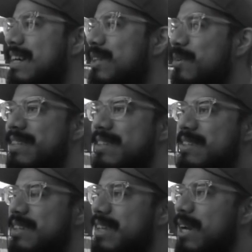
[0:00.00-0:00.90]
otherwise this
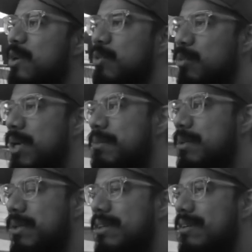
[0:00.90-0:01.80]
could get
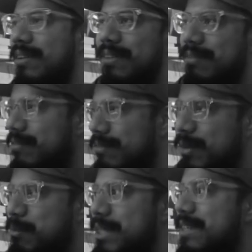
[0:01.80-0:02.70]
overwhelming with all of
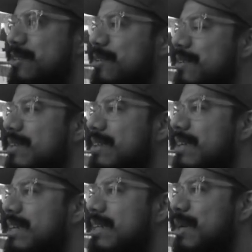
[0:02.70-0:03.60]
the potential
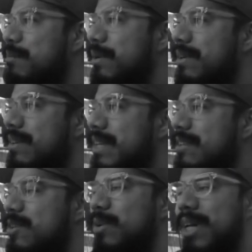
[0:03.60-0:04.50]
number
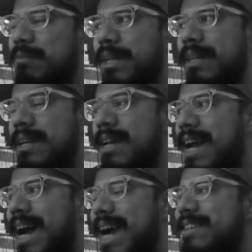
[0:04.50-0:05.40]
things going on. But
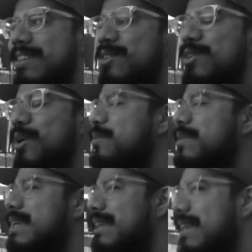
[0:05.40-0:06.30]
I just don't
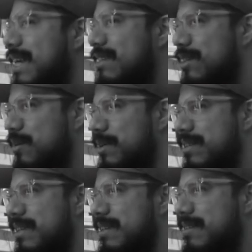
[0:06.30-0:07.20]
think that that's a
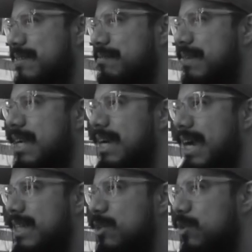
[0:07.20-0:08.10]
coincidence.
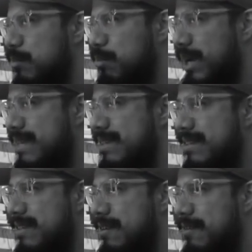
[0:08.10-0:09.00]
I think you can press
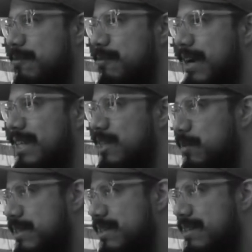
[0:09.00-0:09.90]
this stuff and find
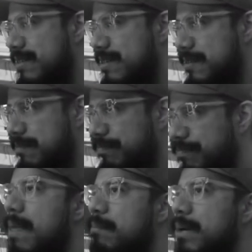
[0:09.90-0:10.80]
coincidences,
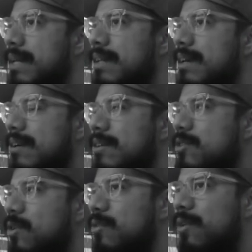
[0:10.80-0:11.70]
but
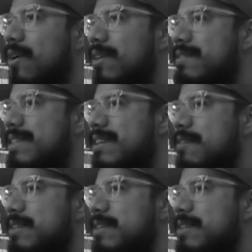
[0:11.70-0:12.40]
so far all of this stuff